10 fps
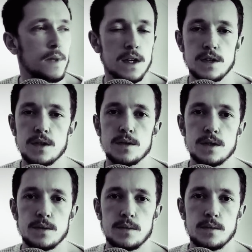
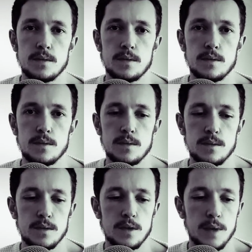issues
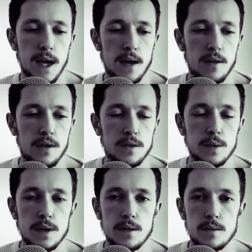that we have after
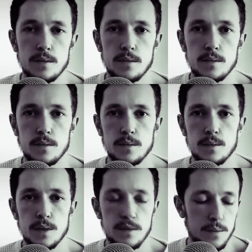we
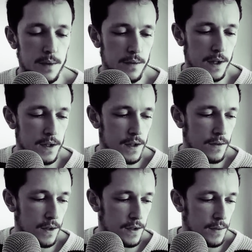finish
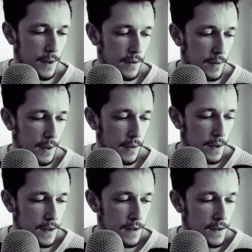university and we have to make all
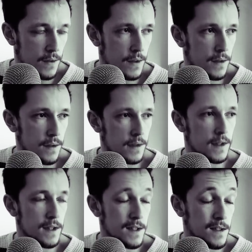these
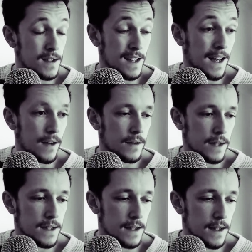decisions now
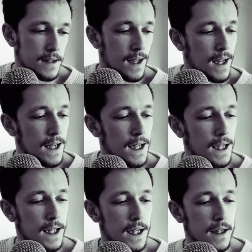these days
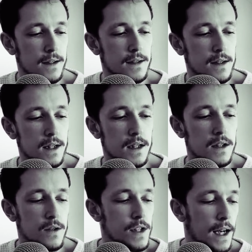is the
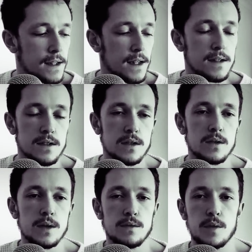huge access
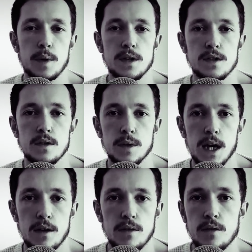to information that we
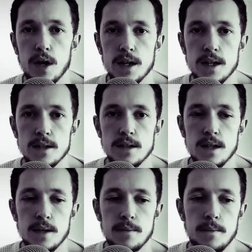have via the
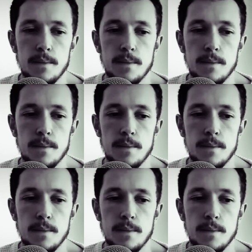internet.